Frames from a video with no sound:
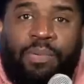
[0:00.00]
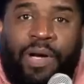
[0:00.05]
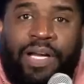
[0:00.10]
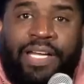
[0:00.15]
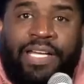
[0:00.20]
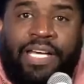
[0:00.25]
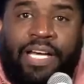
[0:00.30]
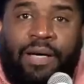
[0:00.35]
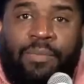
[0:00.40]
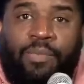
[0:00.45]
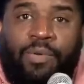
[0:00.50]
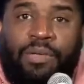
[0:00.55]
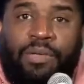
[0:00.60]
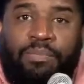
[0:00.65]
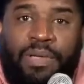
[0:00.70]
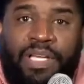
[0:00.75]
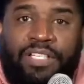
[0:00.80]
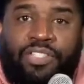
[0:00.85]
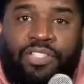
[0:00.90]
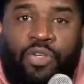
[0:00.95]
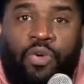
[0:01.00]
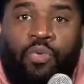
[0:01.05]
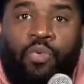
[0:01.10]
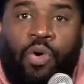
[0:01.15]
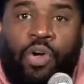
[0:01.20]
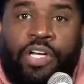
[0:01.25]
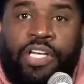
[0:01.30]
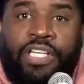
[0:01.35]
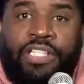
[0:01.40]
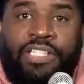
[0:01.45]
ever break up with a bitch
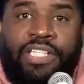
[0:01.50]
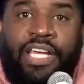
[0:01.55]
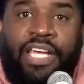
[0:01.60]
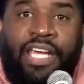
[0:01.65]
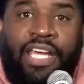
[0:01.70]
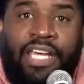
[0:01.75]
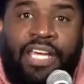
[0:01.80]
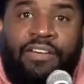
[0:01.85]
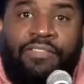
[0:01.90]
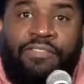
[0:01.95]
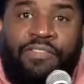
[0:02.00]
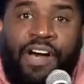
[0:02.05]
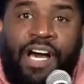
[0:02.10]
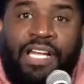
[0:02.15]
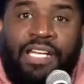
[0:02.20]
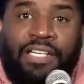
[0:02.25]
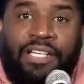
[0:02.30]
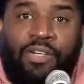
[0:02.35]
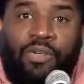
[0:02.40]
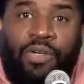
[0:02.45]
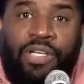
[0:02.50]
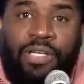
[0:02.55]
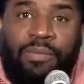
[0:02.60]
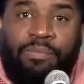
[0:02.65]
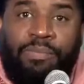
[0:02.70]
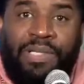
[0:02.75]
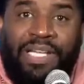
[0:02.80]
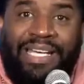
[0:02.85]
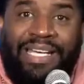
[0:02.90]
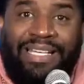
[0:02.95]
who work at the hair
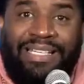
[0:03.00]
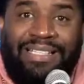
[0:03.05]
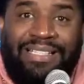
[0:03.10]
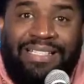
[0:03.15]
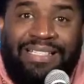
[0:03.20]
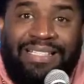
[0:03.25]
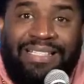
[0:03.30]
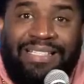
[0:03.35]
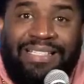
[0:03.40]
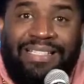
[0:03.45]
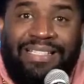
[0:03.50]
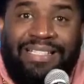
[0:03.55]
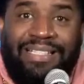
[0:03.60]
follicle implant?